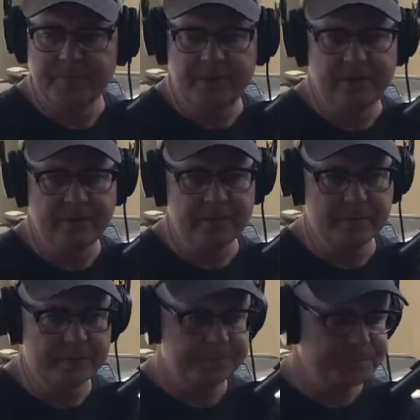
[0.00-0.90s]
And
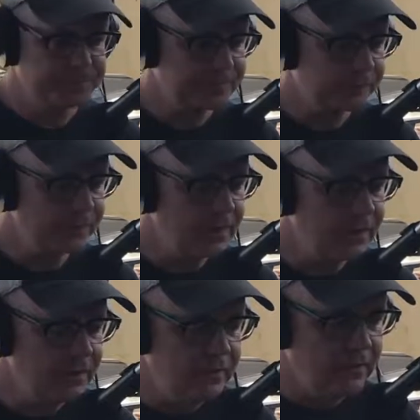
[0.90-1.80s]

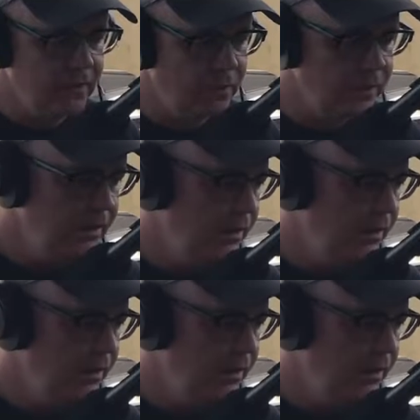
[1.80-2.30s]
so